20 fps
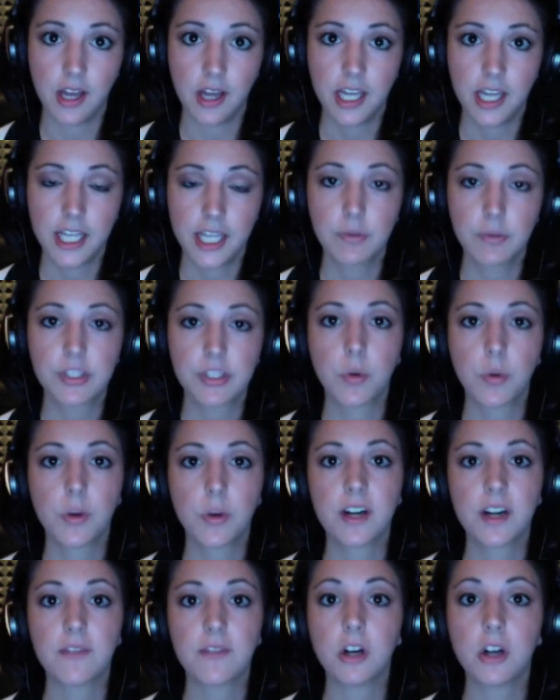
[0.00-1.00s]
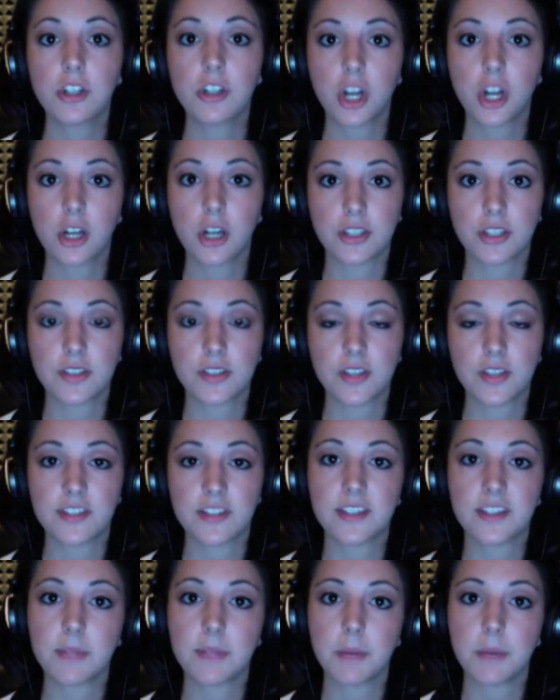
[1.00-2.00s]
he was acquitted of all charges on
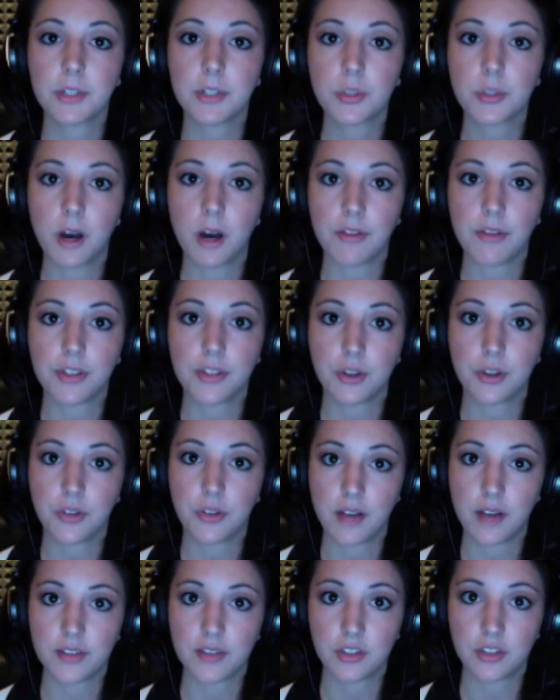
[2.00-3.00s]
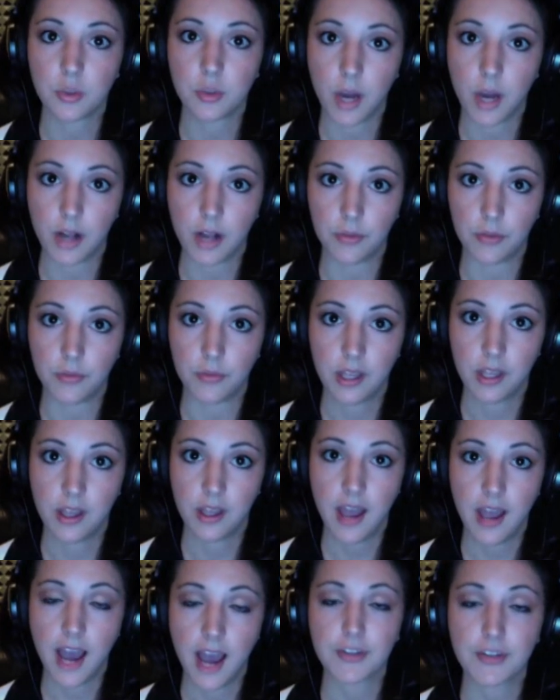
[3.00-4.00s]
September 12, 2012,
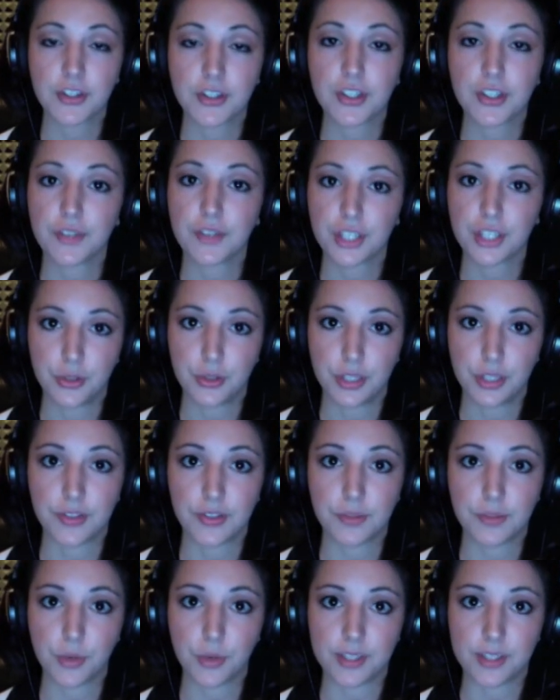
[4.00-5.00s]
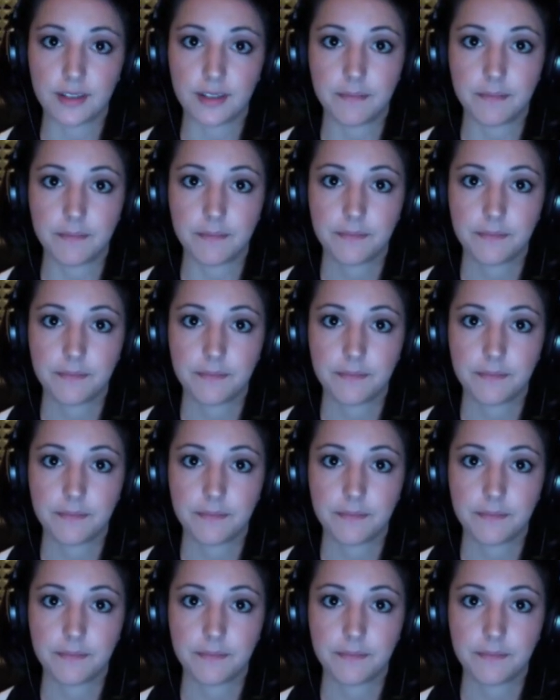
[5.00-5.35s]
after serving 2 years in prison.